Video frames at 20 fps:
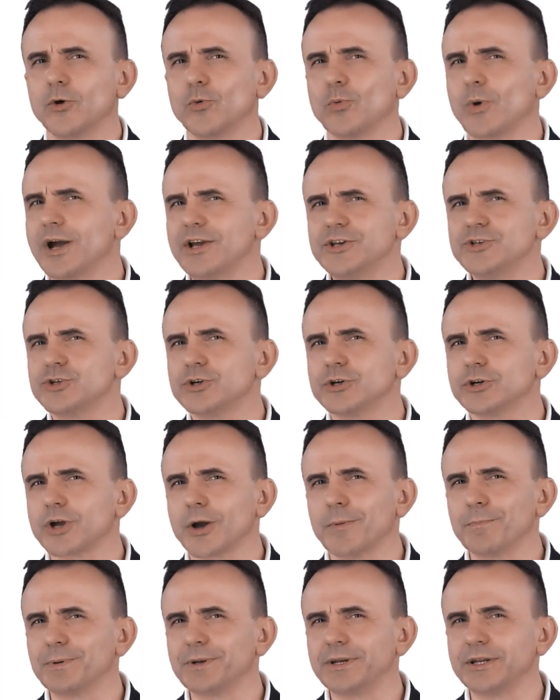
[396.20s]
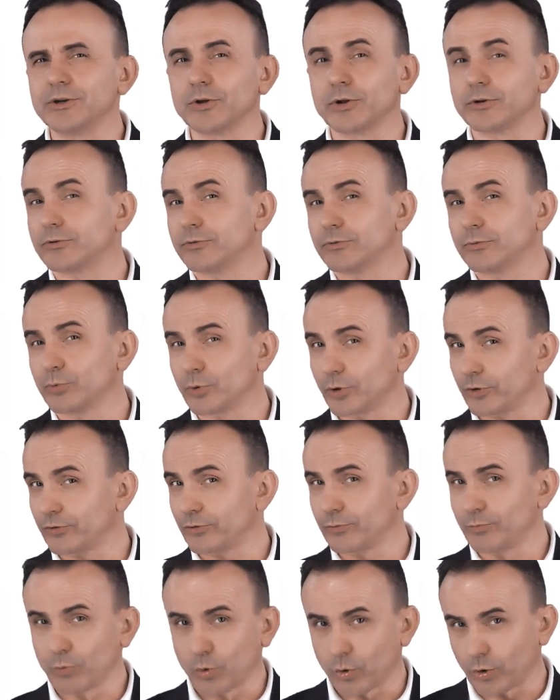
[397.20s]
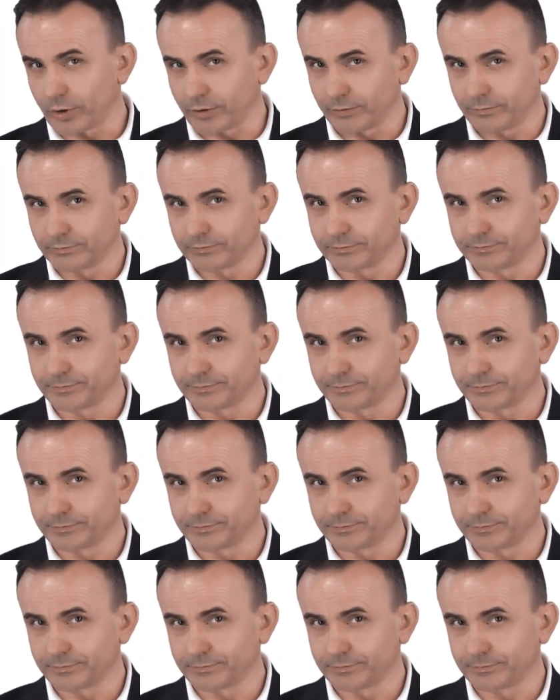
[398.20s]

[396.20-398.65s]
Why is your company not worth more?